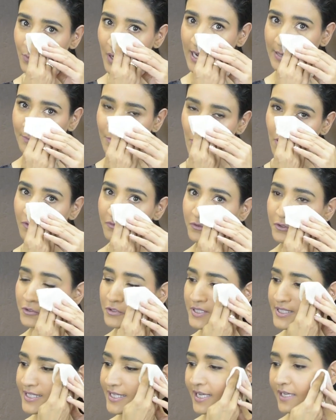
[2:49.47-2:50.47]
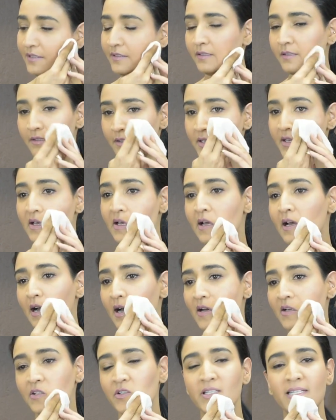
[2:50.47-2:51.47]
wipe off your skin
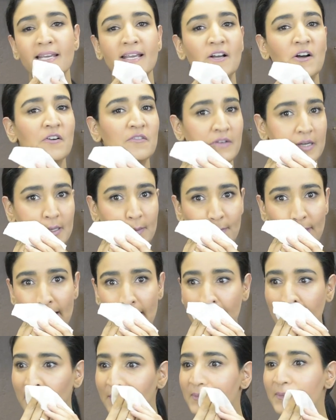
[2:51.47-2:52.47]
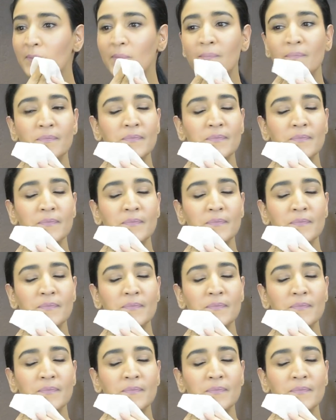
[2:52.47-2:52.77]
to take off any makeup.